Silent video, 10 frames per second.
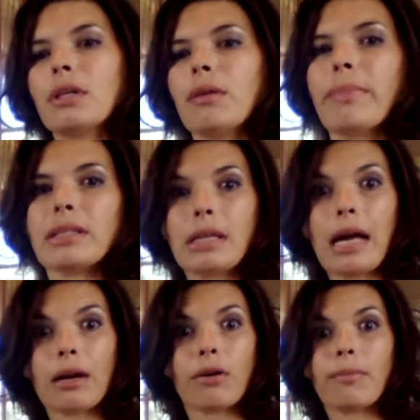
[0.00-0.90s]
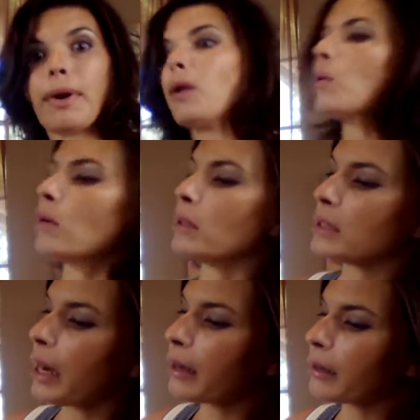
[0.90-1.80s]
About to knock over my whole
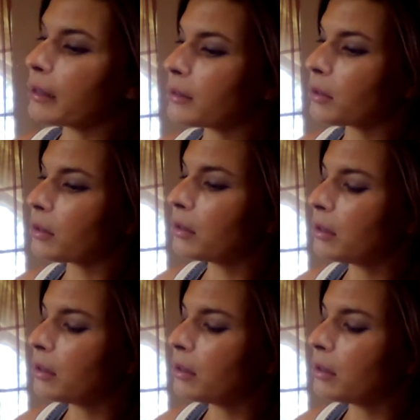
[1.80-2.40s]
entire easel.